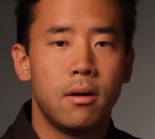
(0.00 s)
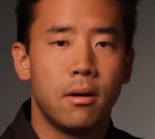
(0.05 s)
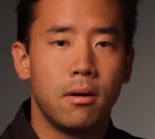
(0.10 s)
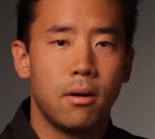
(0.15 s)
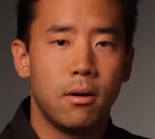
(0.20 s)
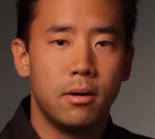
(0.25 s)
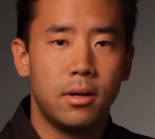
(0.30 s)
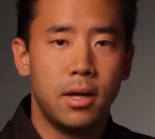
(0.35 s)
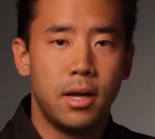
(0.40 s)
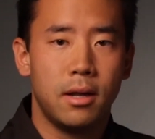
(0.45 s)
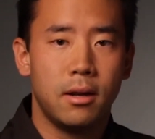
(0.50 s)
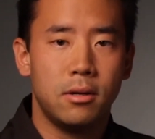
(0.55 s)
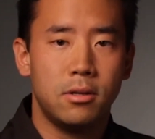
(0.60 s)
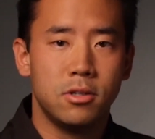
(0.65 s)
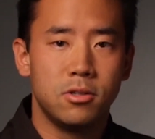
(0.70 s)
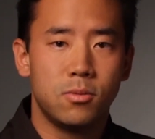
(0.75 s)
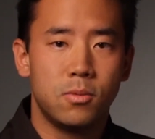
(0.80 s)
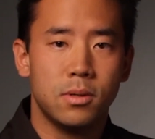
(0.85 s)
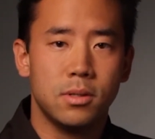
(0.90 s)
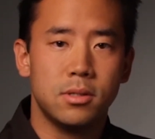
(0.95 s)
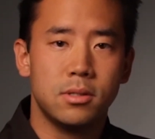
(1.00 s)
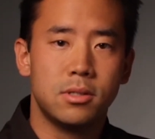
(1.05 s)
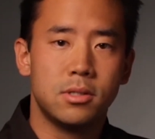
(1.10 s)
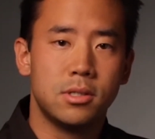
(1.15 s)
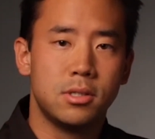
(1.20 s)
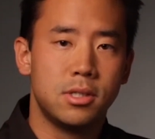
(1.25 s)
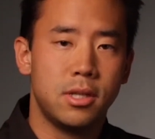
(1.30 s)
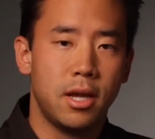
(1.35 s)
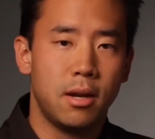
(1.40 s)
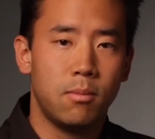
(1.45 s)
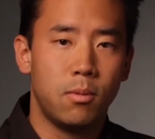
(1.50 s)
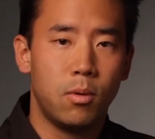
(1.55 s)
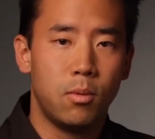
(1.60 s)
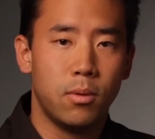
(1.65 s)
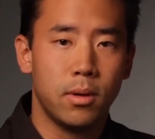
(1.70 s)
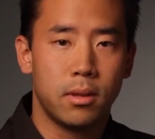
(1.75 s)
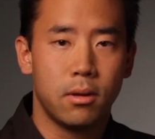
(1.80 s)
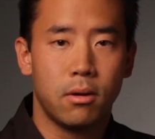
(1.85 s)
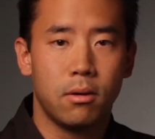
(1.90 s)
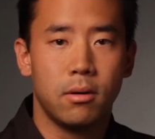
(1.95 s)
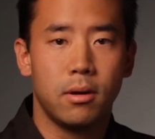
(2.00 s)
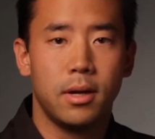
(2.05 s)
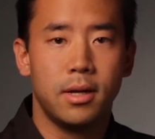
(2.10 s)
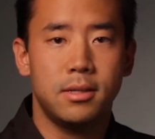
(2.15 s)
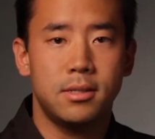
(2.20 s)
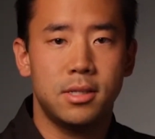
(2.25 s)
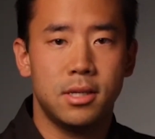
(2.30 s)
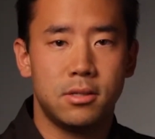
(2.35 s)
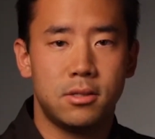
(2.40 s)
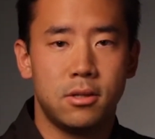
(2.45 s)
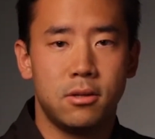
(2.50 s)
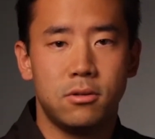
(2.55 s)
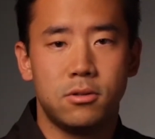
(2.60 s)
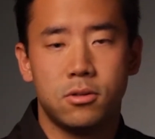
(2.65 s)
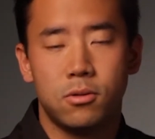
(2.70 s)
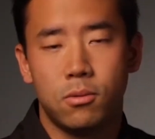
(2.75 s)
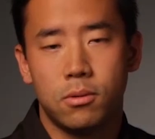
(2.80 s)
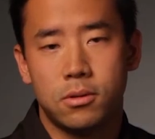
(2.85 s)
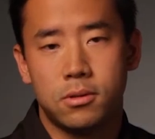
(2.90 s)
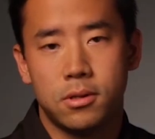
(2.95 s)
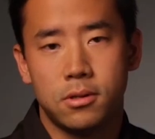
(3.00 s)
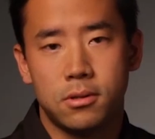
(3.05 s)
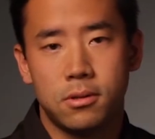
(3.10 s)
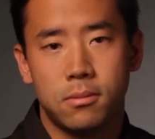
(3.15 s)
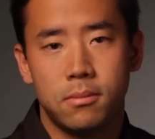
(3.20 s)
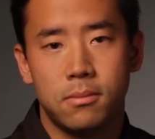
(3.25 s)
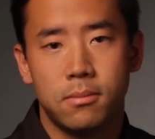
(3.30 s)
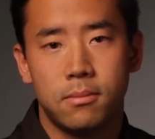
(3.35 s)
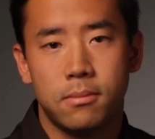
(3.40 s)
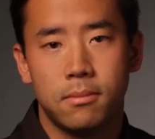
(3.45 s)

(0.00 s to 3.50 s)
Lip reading: our data just wasn't sustainable with our existing storage system.